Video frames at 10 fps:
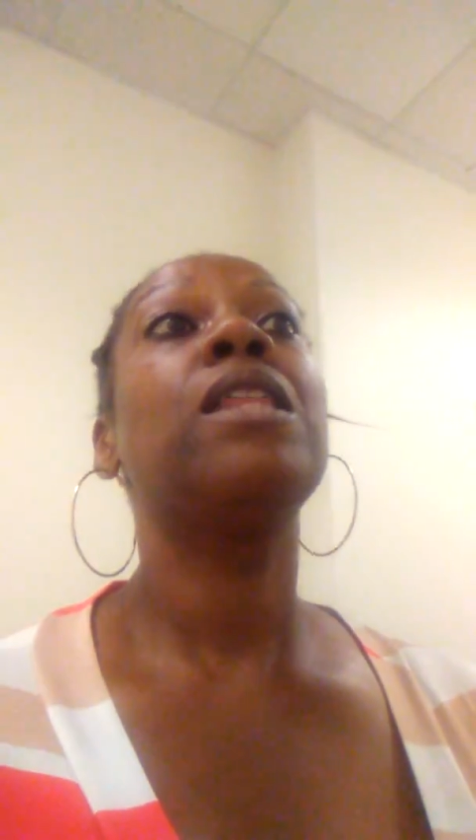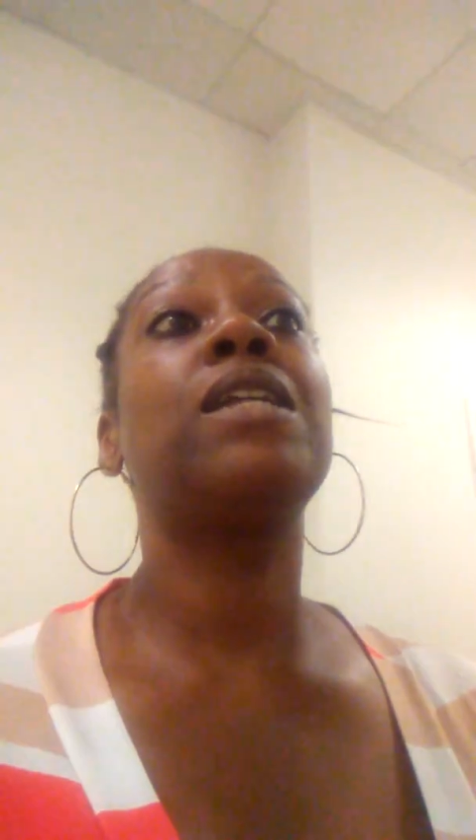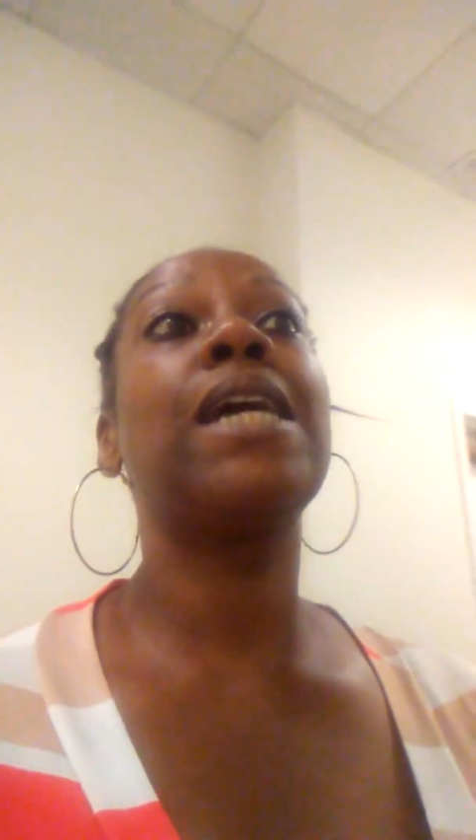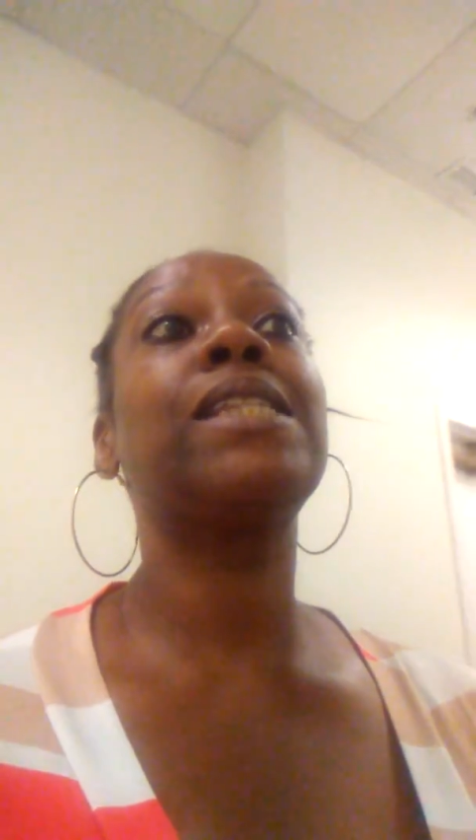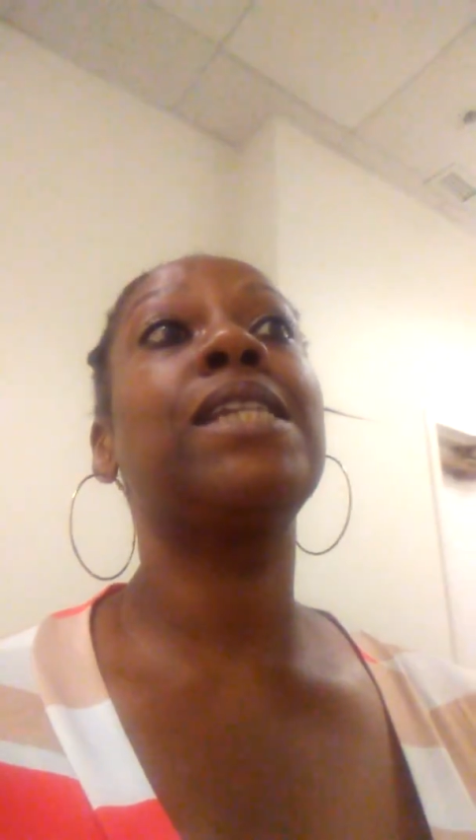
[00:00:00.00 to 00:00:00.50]

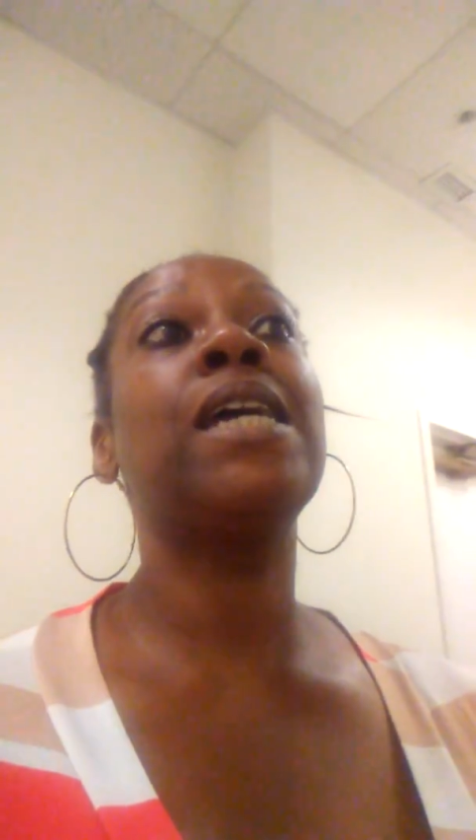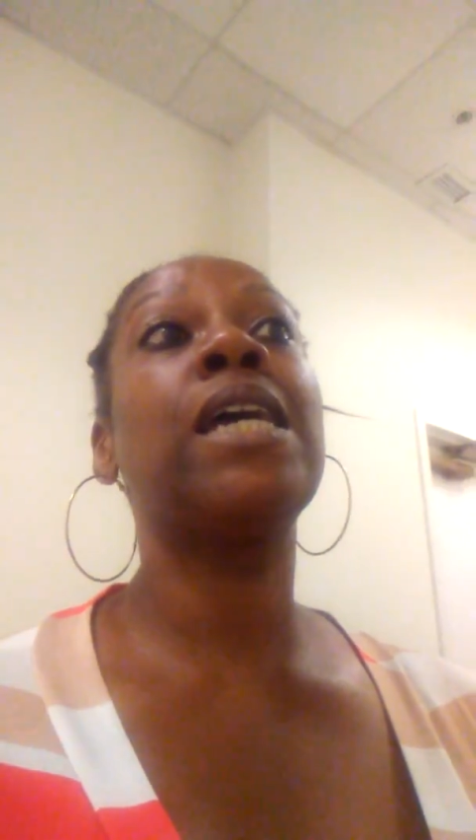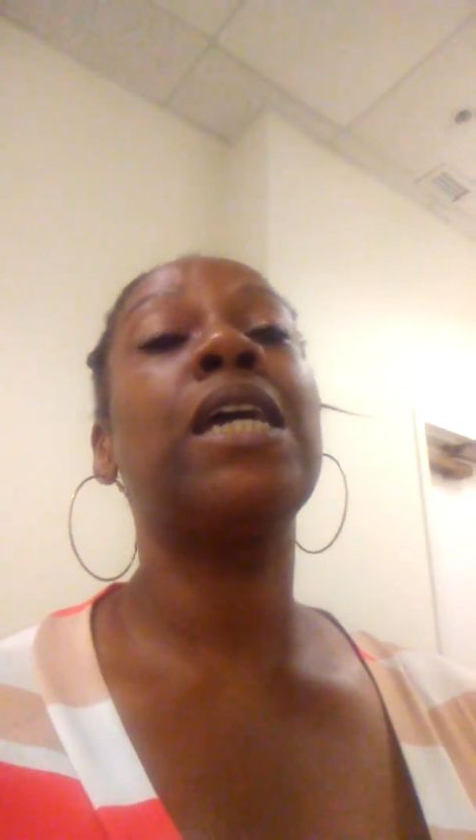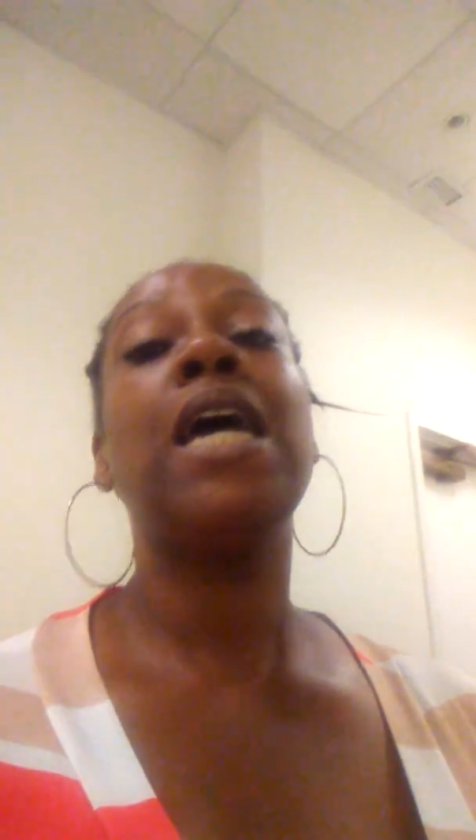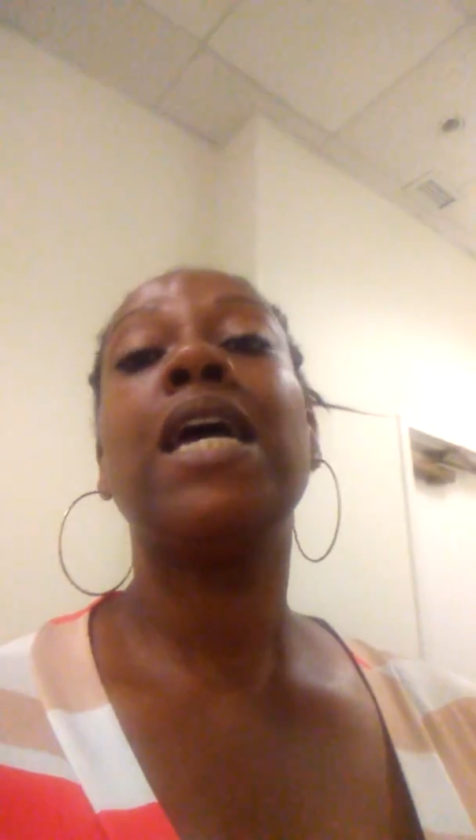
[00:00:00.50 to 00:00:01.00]
The next
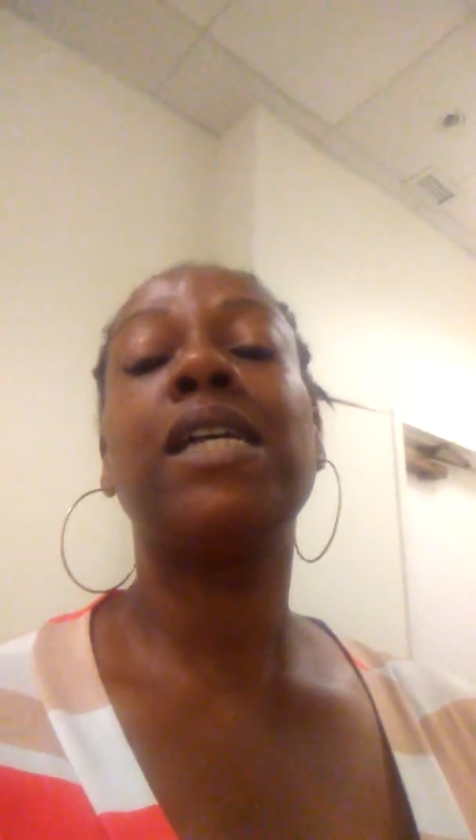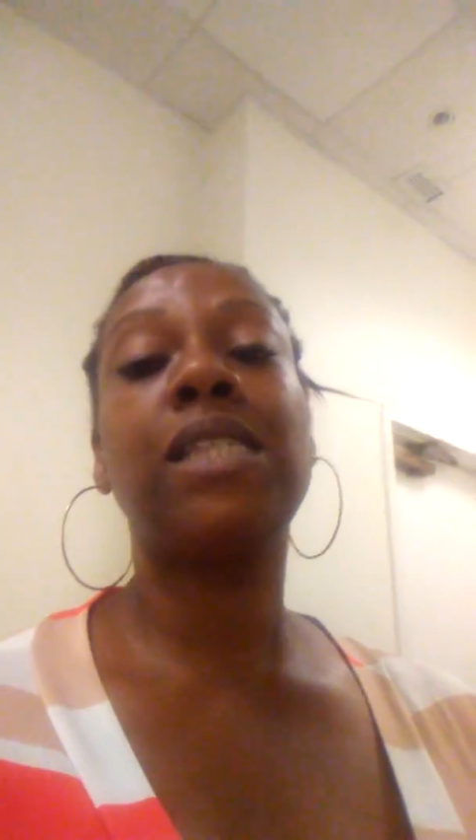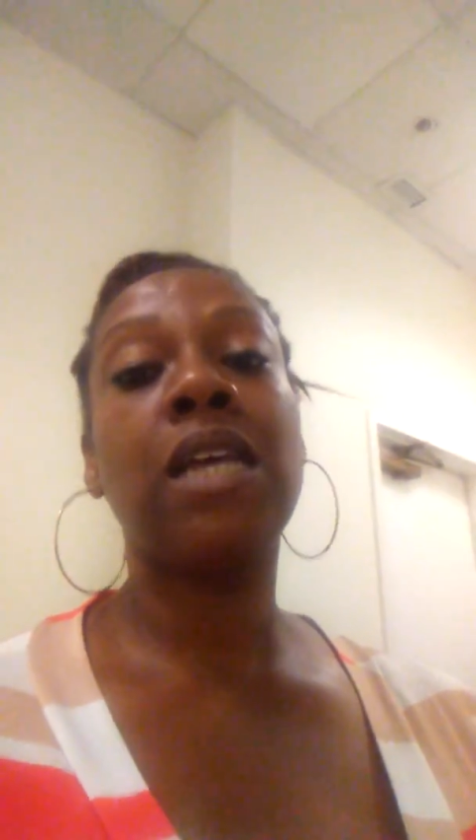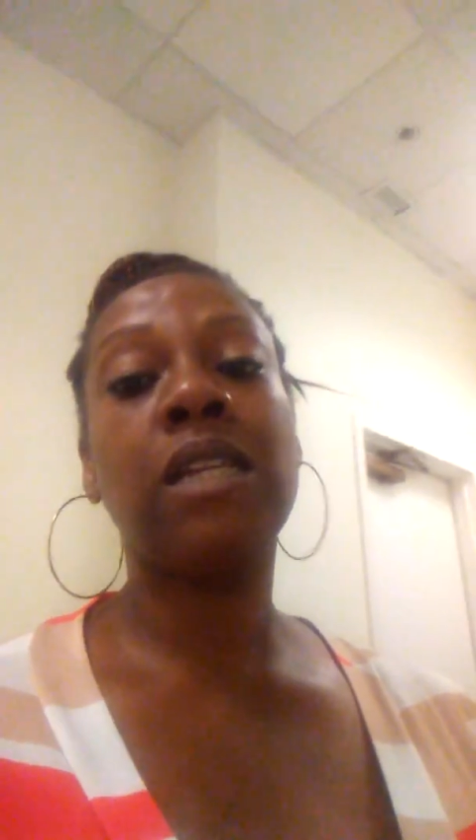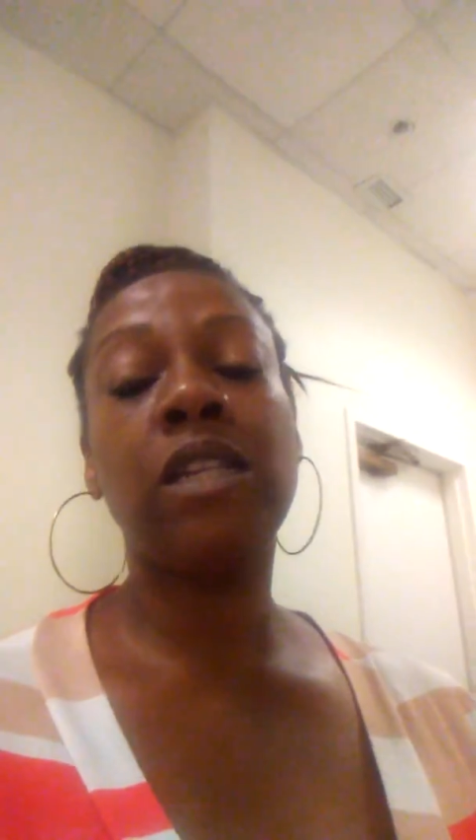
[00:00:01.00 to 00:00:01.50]
thing
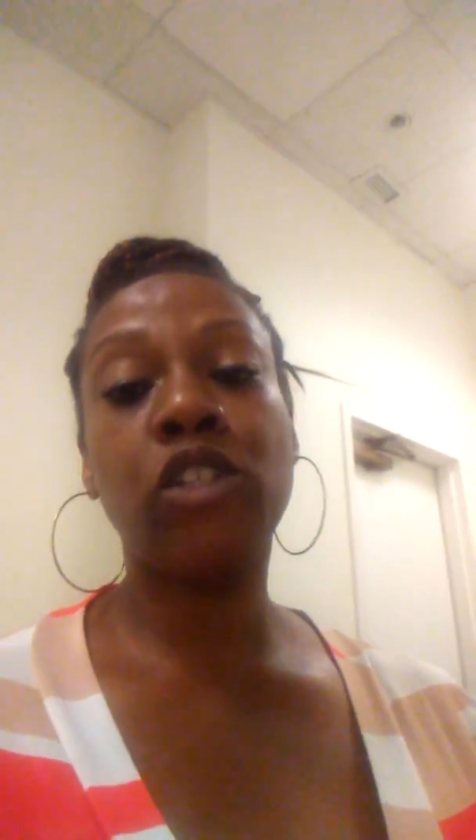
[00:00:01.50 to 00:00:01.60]
is telling